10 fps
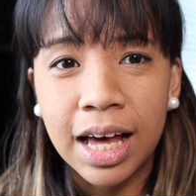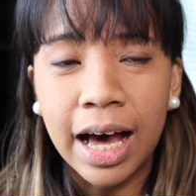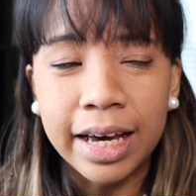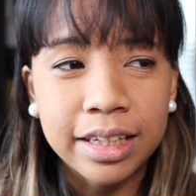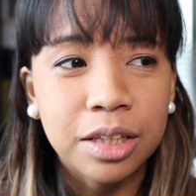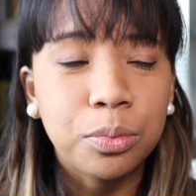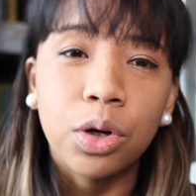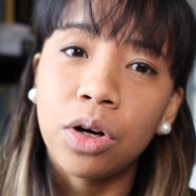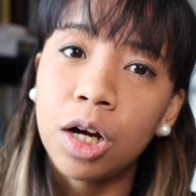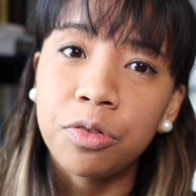I can
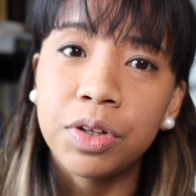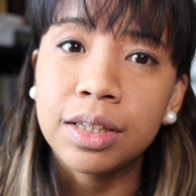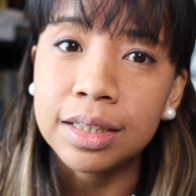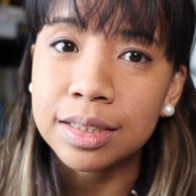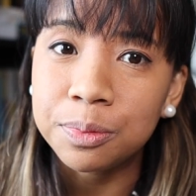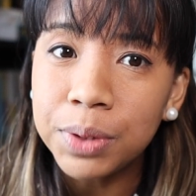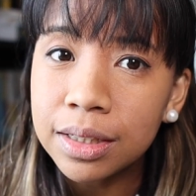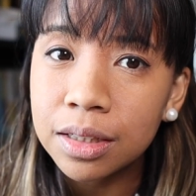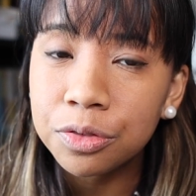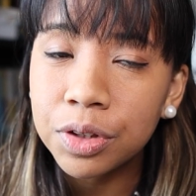more confidently
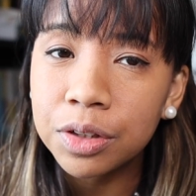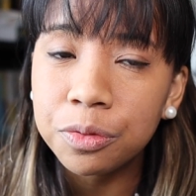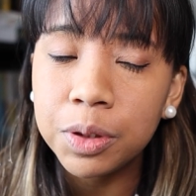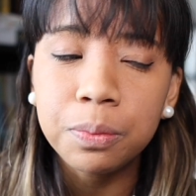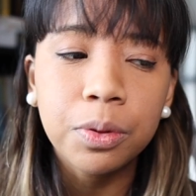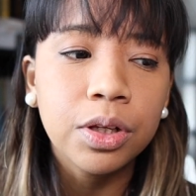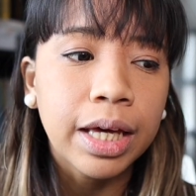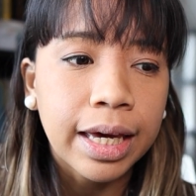speak in front of people,